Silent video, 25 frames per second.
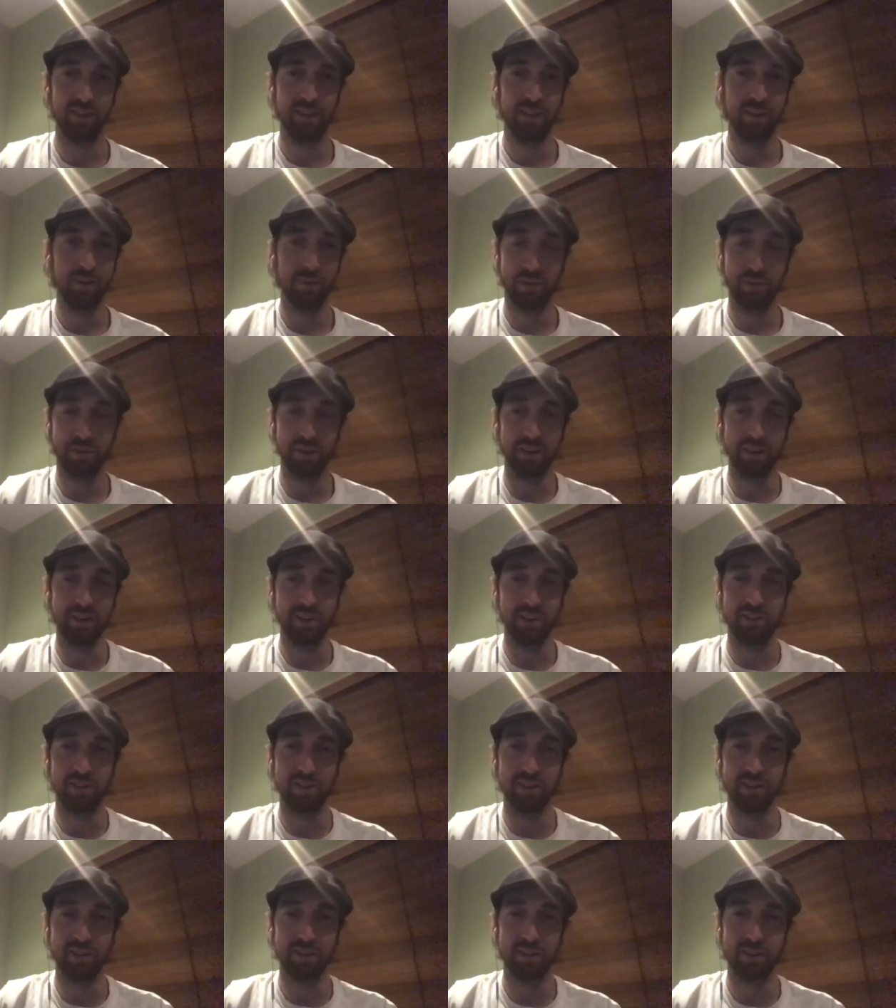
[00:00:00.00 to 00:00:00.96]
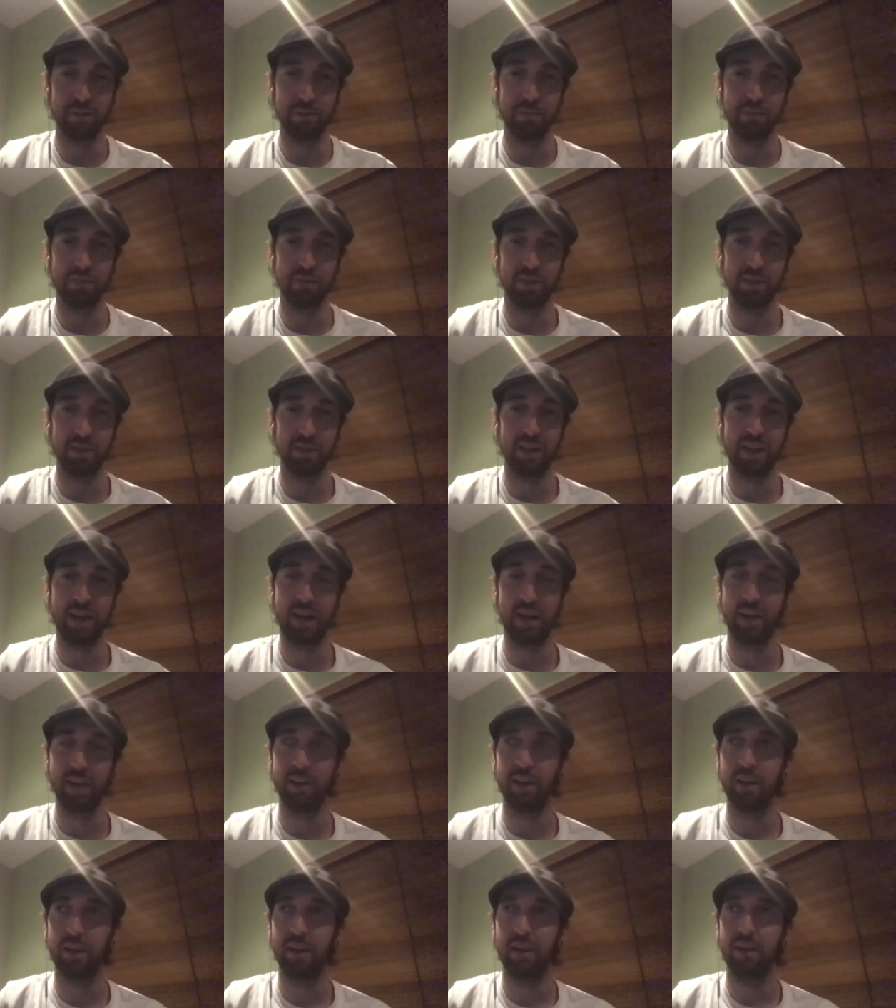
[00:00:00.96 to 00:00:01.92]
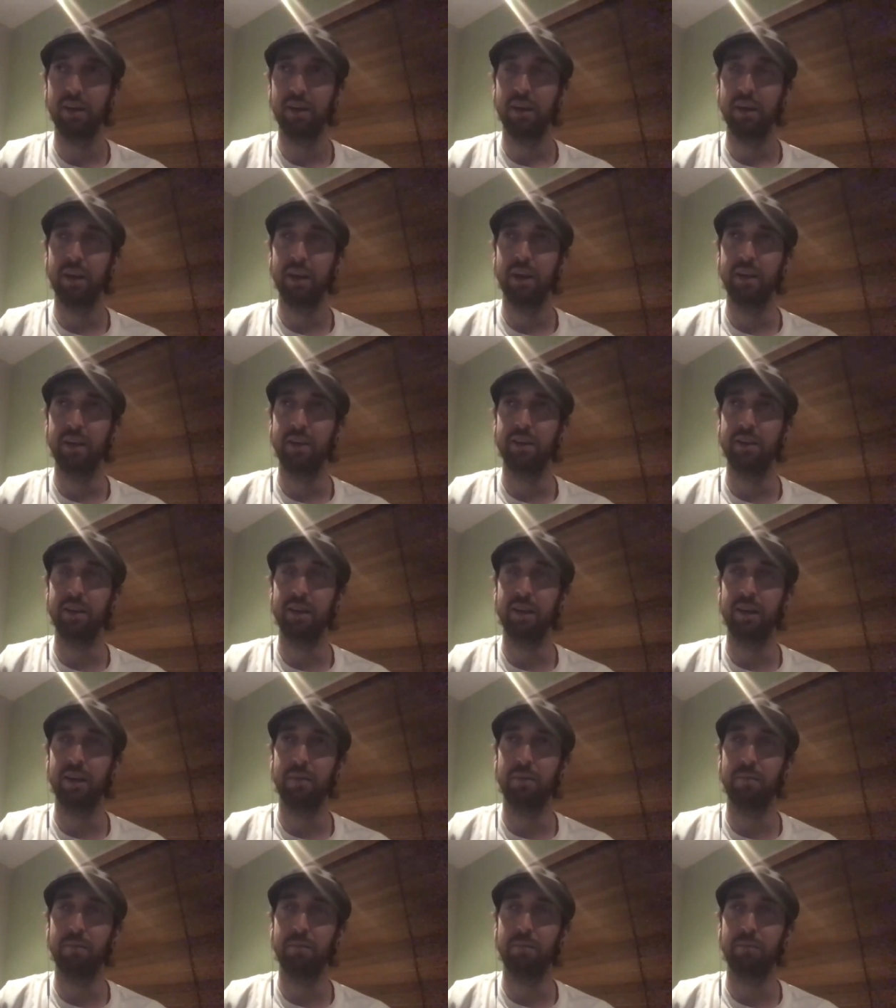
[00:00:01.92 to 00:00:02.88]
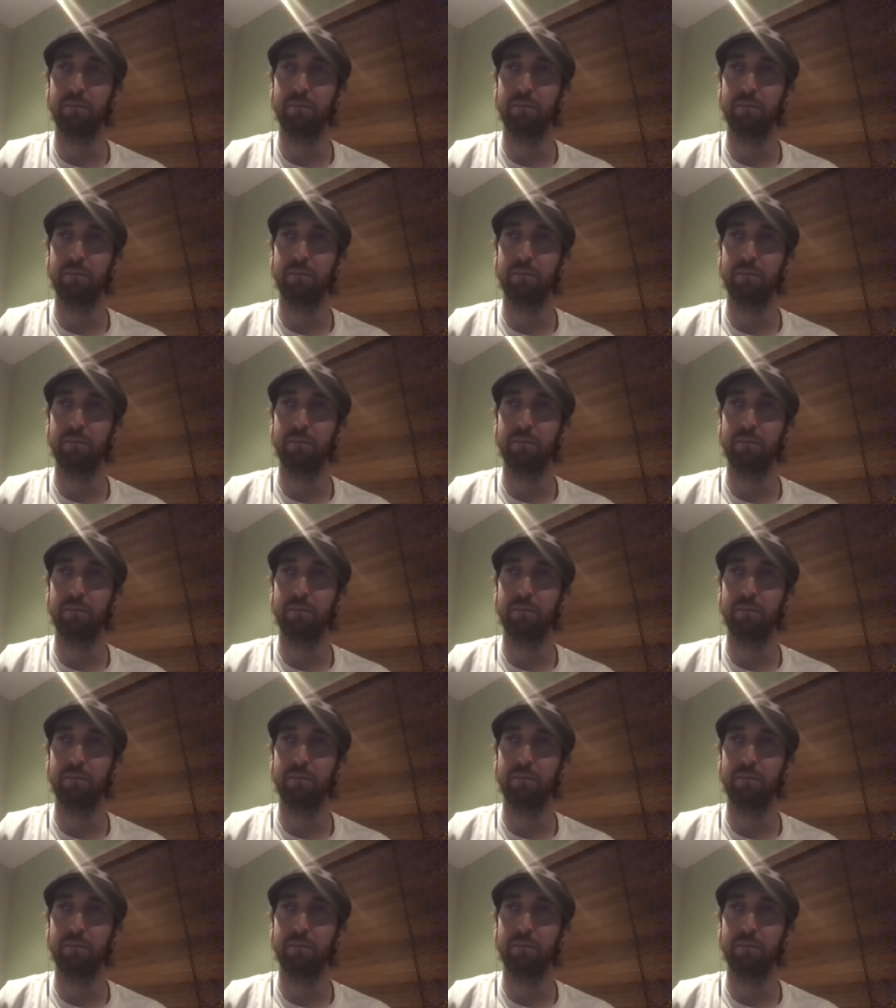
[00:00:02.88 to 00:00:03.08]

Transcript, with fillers: one of these systems and that. And um,